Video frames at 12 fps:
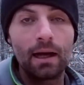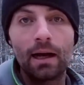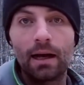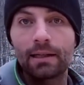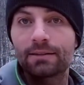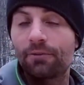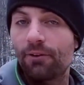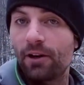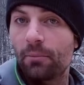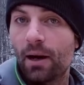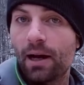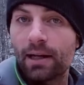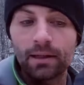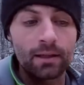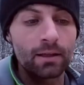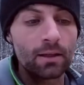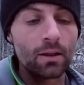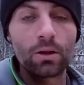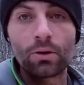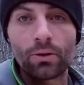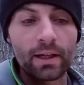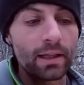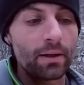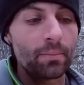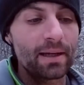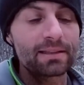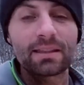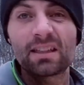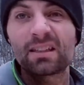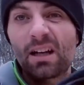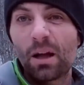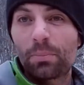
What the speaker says: It's a friend of mine, Lori, that makes it.